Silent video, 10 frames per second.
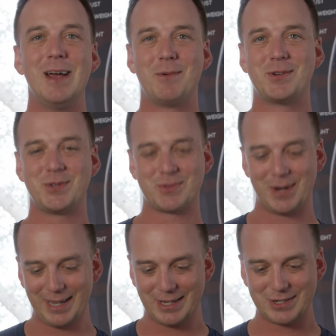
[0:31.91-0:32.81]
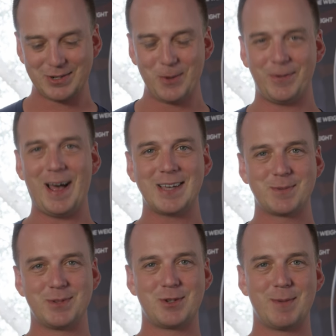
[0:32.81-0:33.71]
which was running so fast
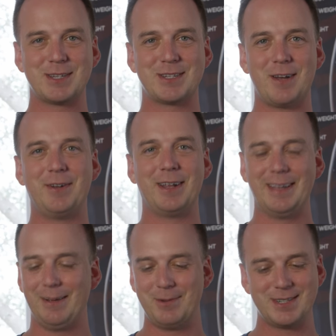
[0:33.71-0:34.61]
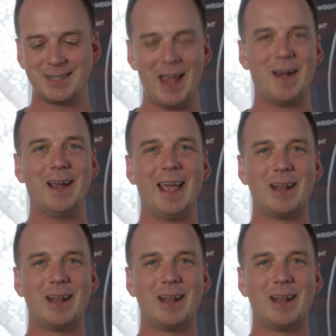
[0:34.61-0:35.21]
with so much stuff in it, it was scary.